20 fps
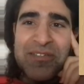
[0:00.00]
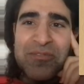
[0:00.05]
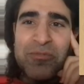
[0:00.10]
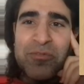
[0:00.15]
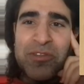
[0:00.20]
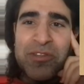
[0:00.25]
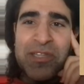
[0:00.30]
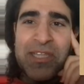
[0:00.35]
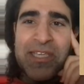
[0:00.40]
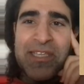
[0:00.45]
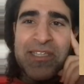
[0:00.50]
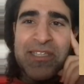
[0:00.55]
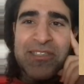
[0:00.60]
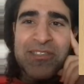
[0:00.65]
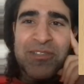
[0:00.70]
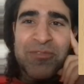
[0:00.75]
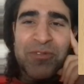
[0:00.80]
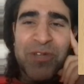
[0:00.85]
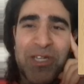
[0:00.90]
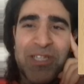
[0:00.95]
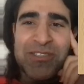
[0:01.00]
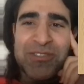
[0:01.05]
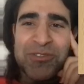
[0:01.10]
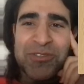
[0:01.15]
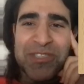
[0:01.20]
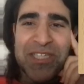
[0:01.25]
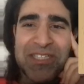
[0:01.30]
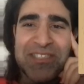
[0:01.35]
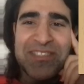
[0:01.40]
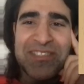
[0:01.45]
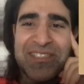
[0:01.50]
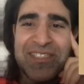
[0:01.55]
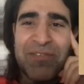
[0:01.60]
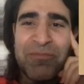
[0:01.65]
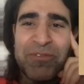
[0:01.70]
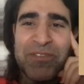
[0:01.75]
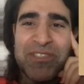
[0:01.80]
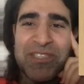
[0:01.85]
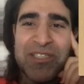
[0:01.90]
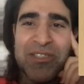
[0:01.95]
Negative
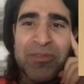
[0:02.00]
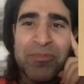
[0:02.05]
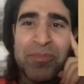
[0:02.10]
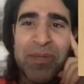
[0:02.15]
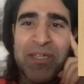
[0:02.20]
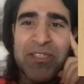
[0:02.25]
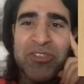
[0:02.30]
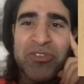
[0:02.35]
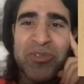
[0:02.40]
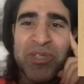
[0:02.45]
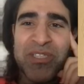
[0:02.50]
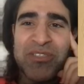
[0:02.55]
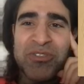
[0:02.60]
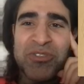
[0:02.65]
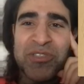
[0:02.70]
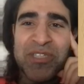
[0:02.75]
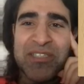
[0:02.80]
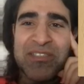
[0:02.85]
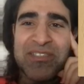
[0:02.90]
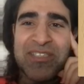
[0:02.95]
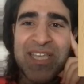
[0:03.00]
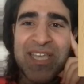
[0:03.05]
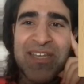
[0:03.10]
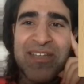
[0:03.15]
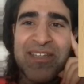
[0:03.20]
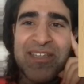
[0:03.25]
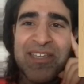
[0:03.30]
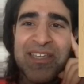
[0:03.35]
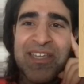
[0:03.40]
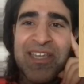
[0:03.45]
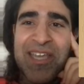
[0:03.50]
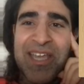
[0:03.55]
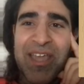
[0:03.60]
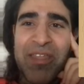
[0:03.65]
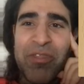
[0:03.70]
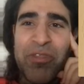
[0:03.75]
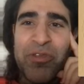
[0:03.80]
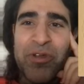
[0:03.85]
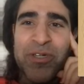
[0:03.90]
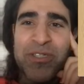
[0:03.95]
170 compared to 110
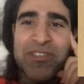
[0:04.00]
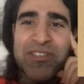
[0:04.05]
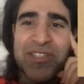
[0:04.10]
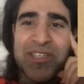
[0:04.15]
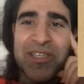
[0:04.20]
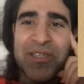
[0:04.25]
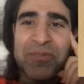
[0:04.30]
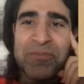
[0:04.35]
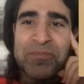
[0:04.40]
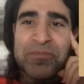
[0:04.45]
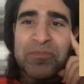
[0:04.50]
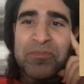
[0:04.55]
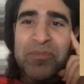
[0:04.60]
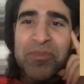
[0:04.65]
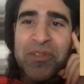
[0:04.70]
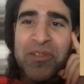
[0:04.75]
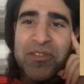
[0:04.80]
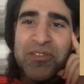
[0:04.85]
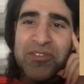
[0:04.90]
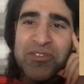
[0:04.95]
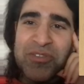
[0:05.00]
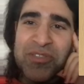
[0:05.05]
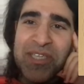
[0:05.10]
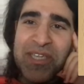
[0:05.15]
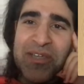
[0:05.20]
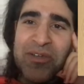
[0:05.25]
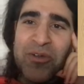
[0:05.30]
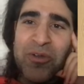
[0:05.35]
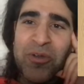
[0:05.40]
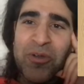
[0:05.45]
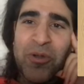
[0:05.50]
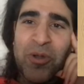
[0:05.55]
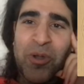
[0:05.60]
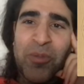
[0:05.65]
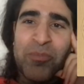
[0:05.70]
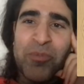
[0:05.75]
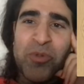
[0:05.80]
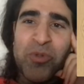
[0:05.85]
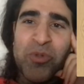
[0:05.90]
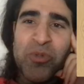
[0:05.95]
and 30. So yeah,
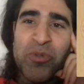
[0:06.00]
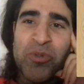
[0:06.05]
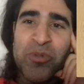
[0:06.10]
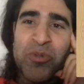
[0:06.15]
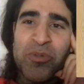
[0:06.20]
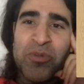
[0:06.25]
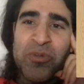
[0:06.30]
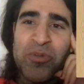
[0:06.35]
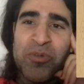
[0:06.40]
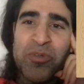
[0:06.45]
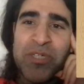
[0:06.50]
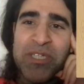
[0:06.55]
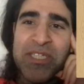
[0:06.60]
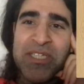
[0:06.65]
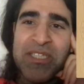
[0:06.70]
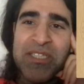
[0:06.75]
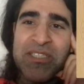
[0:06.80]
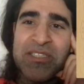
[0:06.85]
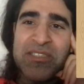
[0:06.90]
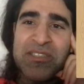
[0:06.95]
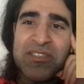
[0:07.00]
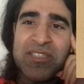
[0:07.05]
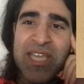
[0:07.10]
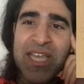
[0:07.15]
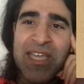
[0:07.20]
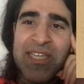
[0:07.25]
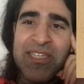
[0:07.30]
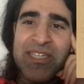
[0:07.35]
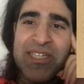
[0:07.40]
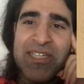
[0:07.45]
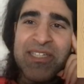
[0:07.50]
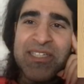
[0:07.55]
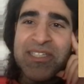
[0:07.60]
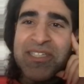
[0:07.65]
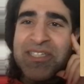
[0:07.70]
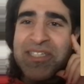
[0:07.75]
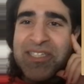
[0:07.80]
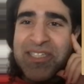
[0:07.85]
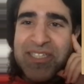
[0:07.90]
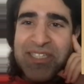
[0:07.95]
Omurizaga
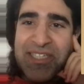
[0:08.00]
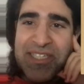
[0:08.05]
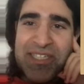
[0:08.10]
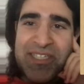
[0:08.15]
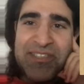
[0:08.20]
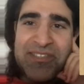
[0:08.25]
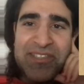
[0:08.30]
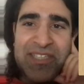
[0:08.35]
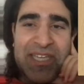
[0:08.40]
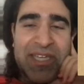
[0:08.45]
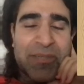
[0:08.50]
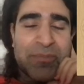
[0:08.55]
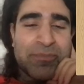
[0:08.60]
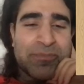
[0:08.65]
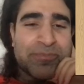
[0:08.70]
is, yeah,